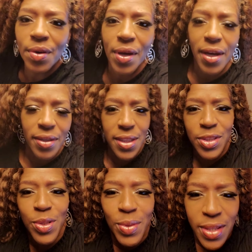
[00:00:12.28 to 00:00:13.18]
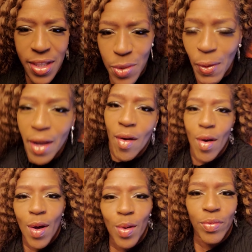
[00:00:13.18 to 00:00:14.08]
Okay, let's do it this way.
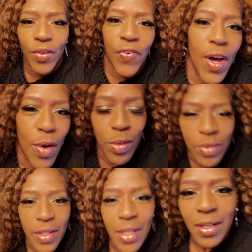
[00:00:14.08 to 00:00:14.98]
I'll hold the phone.